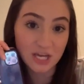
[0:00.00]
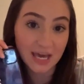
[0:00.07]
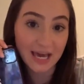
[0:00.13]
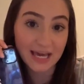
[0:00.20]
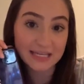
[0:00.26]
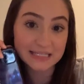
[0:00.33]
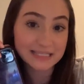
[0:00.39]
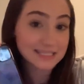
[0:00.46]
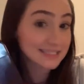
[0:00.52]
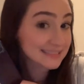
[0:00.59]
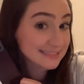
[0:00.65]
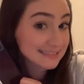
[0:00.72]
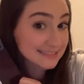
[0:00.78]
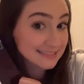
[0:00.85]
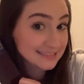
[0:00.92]
case.
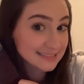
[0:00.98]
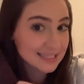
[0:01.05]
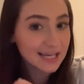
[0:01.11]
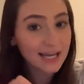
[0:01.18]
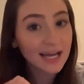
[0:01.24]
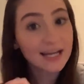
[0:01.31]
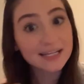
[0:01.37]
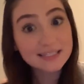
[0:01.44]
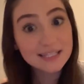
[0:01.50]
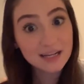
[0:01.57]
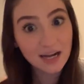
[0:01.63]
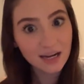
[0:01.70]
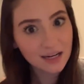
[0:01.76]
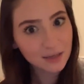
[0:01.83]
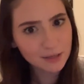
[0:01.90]
And I was like,
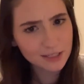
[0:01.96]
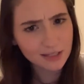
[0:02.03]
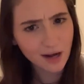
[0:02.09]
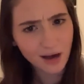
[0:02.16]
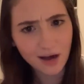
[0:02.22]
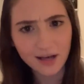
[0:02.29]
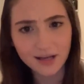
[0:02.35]
I'm gonna put it